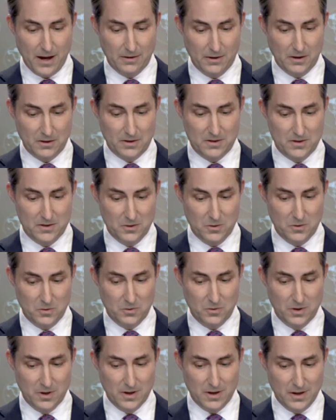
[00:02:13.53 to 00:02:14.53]
looked
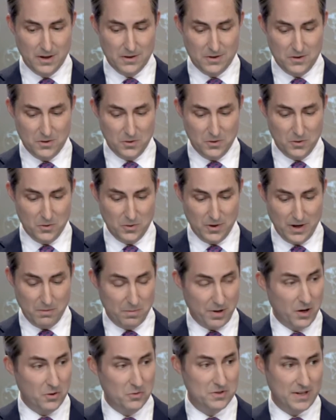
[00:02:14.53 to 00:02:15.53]
to
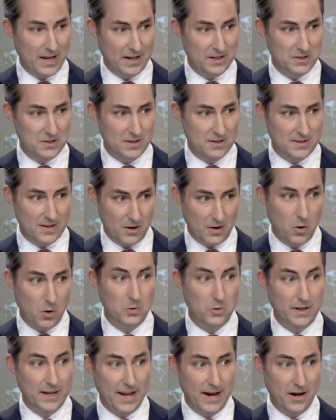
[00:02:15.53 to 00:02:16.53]
impose sanctions and
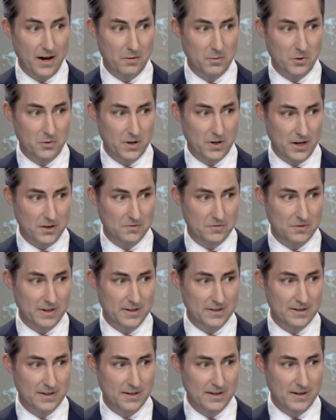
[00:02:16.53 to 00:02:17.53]
hold accountable
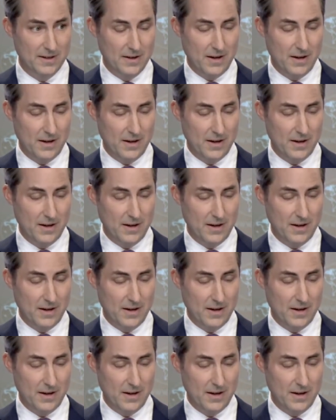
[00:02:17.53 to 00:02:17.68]
countries